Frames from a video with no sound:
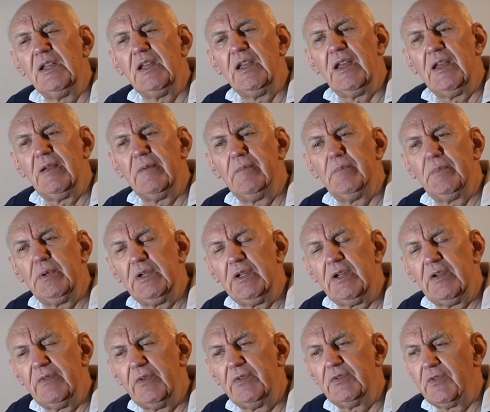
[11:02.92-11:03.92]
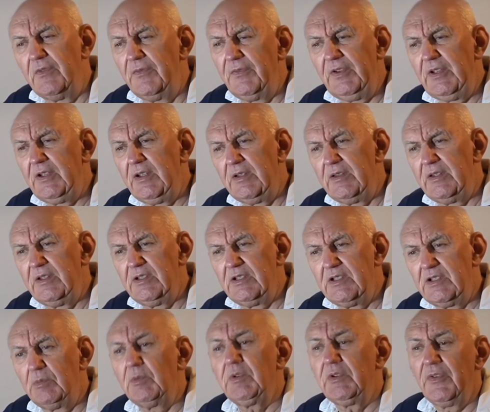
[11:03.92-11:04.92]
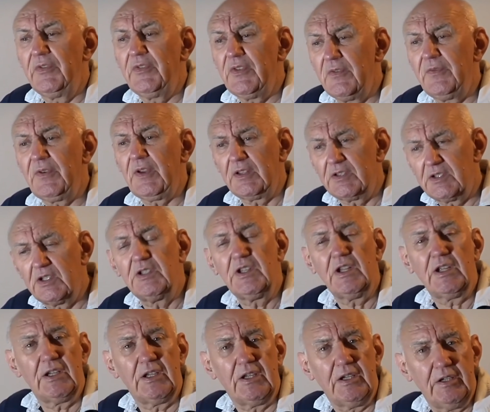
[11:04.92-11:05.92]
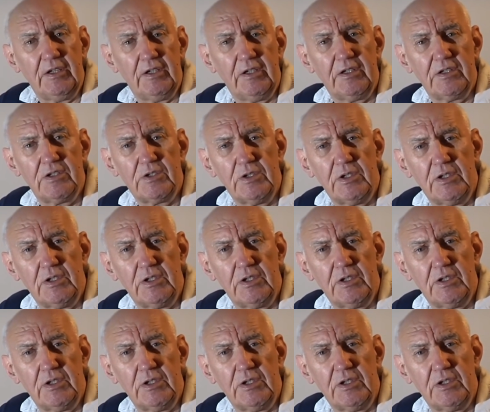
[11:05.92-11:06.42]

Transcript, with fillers: Um, but I've often found that, well, in fact, today I,